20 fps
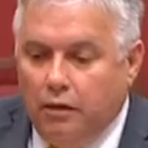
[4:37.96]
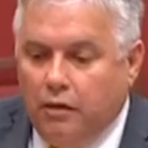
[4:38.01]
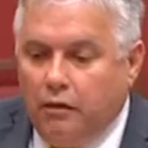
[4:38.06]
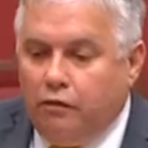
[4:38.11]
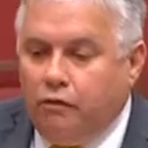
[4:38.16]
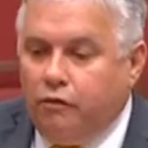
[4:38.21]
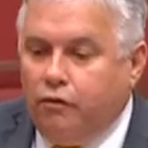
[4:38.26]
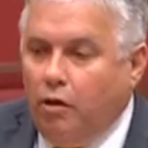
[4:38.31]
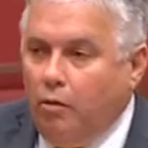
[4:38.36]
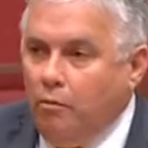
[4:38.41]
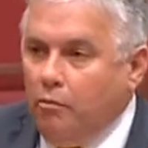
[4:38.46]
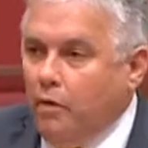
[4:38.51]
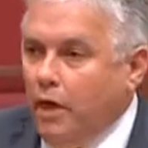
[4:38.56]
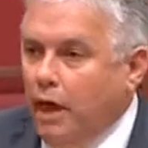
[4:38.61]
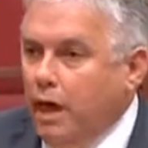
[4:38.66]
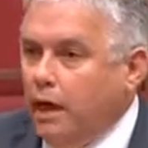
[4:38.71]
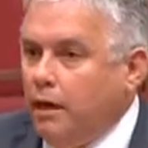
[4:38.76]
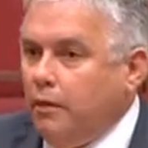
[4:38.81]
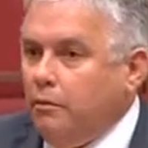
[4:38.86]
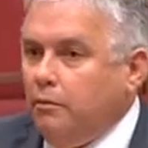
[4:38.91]
from
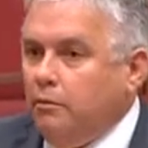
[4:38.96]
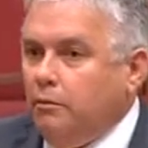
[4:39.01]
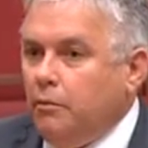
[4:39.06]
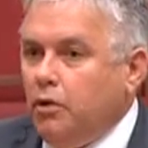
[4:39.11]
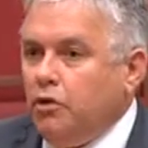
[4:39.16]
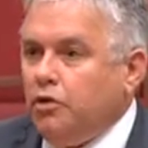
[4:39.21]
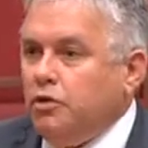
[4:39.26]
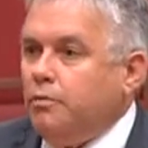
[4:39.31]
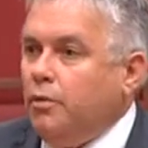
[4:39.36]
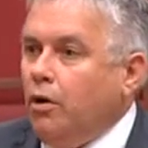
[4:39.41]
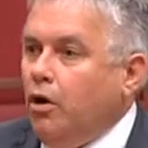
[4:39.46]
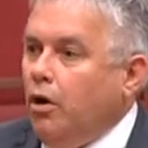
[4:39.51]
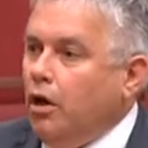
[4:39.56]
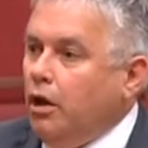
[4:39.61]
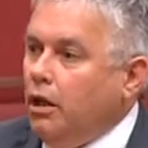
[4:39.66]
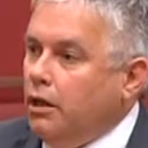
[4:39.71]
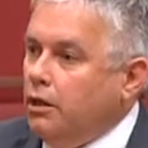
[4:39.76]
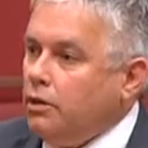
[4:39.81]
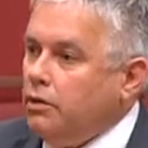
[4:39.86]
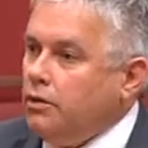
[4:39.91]
that, most
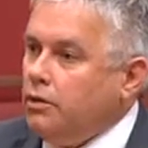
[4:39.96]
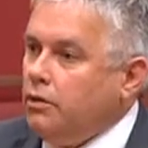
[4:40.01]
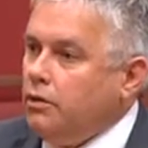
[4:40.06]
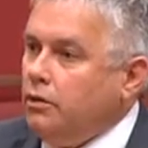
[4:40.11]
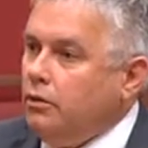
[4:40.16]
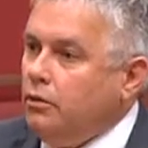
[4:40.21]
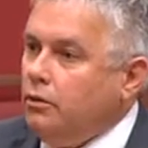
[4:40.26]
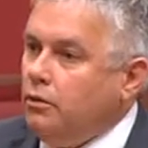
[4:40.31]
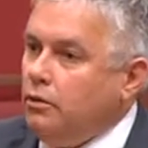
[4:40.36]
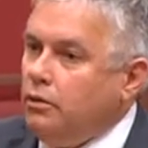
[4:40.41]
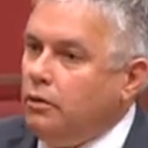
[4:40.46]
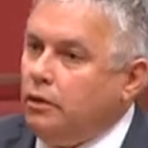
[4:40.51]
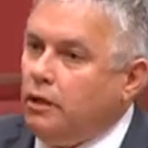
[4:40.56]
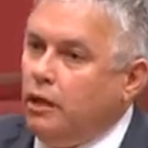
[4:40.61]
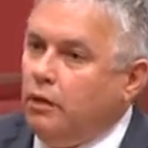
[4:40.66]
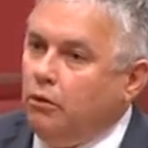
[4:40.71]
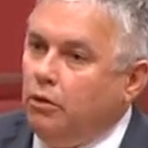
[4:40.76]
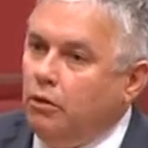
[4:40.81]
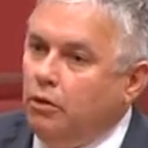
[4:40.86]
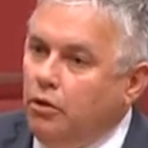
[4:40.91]
pilots, they
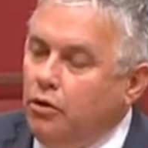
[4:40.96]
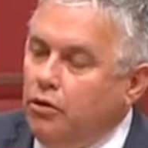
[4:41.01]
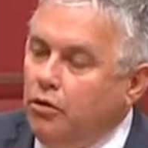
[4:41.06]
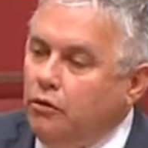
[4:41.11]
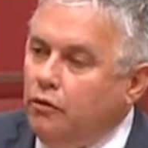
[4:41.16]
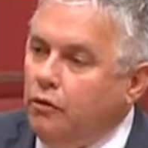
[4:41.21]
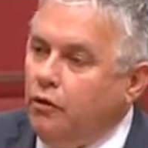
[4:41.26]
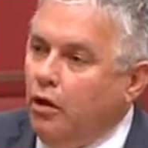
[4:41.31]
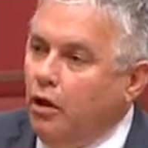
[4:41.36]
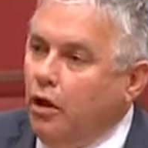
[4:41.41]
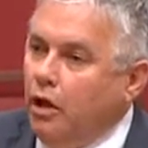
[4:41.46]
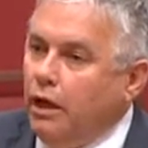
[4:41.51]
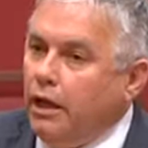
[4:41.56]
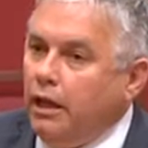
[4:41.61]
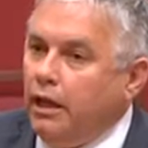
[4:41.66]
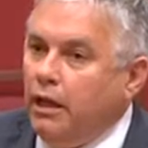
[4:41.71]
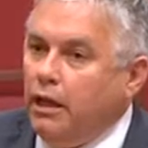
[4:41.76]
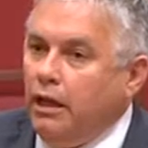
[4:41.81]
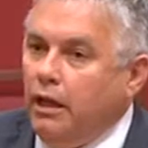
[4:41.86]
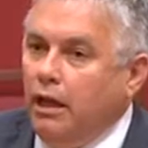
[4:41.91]
would learn to fly,
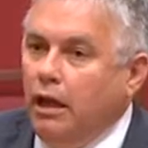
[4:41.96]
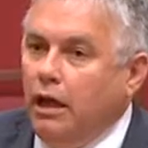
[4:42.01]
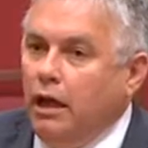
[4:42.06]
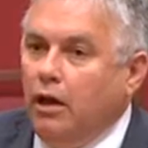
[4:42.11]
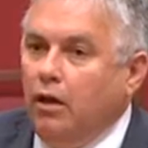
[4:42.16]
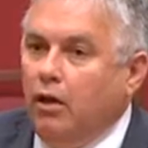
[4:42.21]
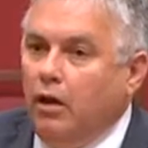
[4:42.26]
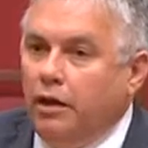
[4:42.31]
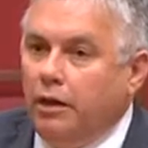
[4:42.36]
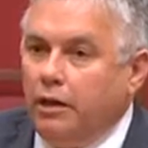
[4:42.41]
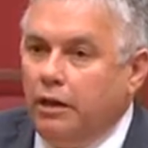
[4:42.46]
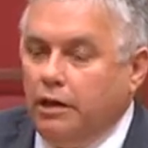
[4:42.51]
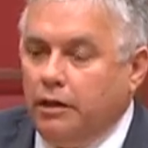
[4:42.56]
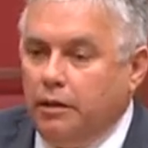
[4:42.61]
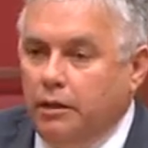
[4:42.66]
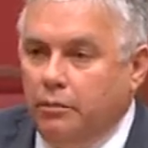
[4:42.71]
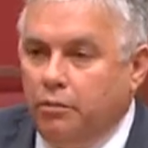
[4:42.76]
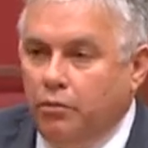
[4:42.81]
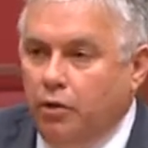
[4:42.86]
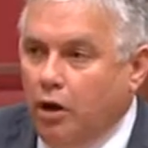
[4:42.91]
either get
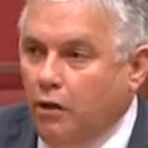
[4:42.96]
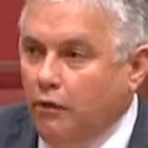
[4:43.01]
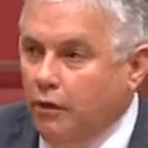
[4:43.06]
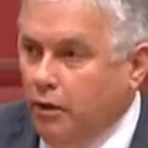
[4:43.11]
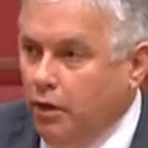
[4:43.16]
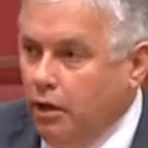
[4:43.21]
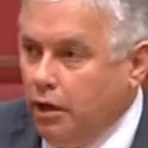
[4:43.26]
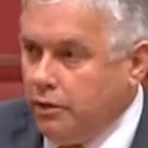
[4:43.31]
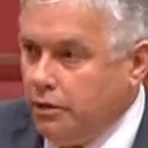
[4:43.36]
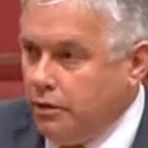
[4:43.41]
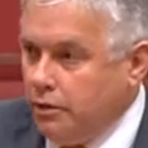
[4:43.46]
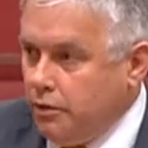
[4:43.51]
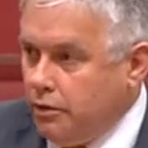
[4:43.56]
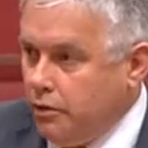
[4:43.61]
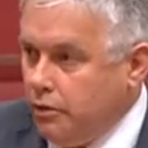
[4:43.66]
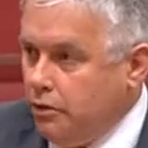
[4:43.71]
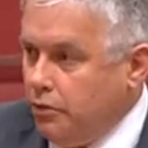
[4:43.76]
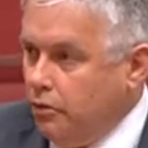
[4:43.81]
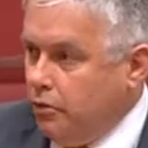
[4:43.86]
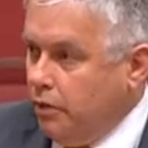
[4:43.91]
their private
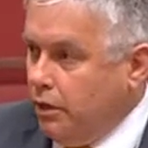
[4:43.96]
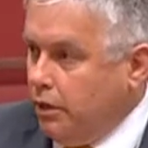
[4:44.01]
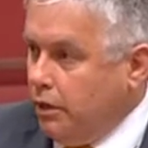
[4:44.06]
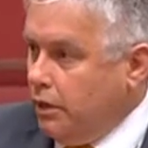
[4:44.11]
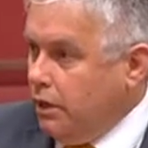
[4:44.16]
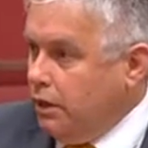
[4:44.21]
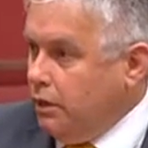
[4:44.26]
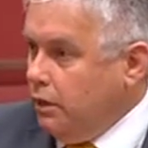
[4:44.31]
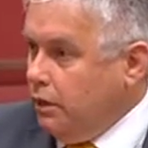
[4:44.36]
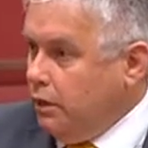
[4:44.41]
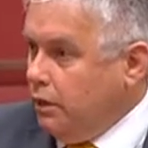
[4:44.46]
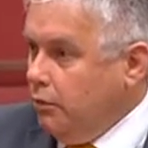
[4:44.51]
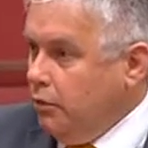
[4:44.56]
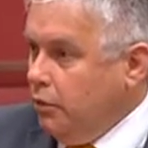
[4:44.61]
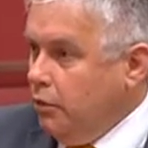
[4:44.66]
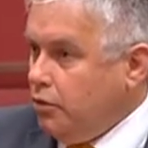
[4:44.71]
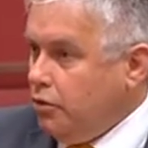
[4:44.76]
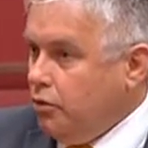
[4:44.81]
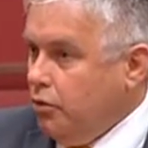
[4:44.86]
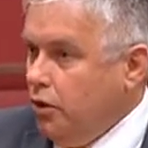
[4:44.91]
licence or they'd get their
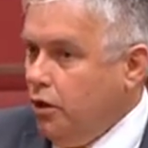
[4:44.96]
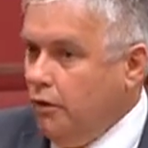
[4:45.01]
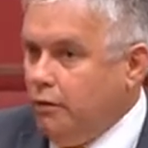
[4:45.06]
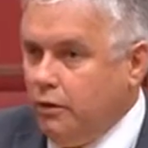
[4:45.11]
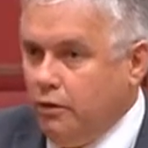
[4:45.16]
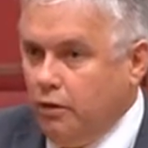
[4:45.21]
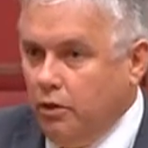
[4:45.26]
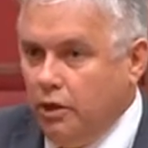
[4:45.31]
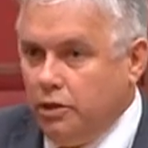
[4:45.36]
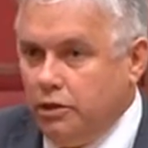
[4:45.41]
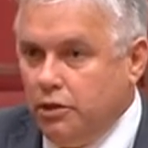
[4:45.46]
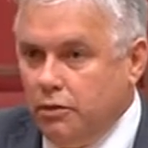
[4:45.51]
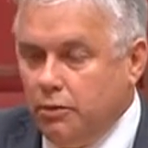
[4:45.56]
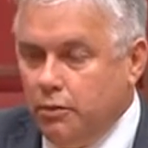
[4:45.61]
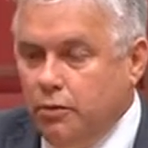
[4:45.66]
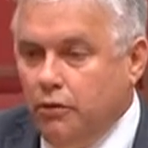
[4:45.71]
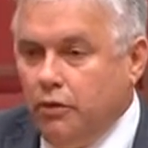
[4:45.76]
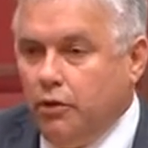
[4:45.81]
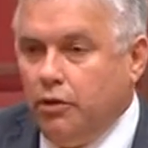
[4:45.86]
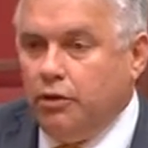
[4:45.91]
commercial licence,
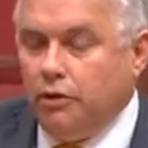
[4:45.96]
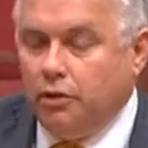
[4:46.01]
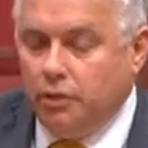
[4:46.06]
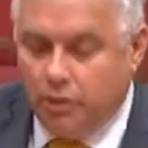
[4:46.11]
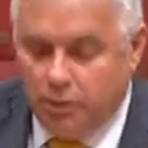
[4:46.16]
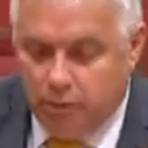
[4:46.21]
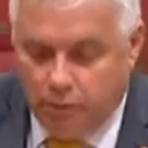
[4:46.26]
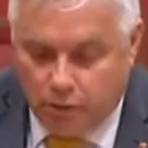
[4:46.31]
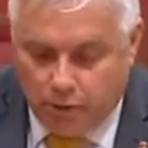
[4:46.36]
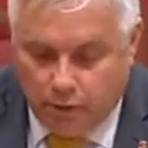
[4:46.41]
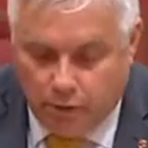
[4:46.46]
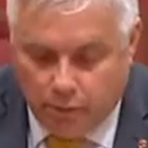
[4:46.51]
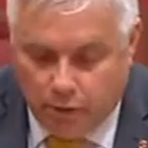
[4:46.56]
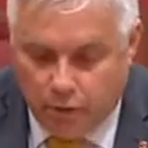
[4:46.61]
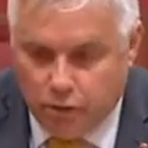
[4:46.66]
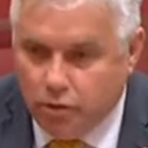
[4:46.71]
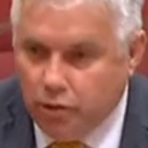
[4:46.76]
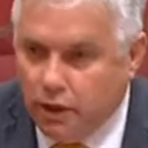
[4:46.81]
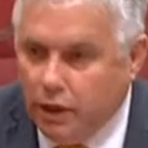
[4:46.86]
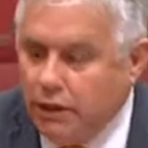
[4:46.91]
move on to
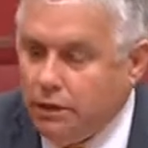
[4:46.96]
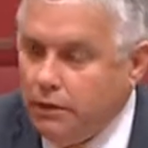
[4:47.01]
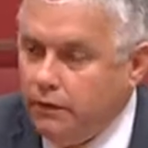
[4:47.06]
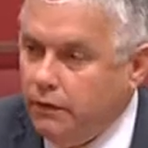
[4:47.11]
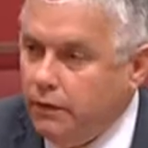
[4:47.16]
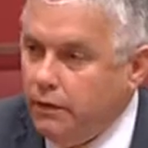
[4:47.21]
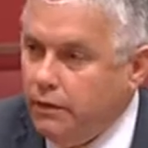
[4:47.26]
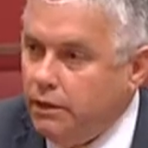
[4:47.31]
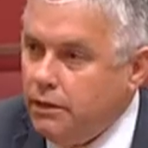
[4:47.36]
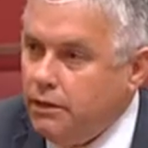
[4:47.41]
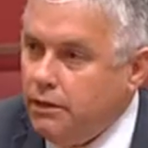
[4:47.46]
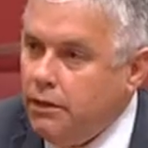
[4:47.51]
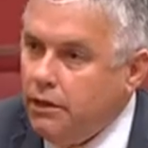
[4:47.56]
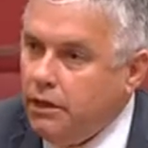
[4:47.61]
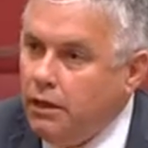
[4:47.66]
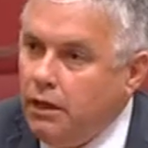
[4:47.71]
commercial activities.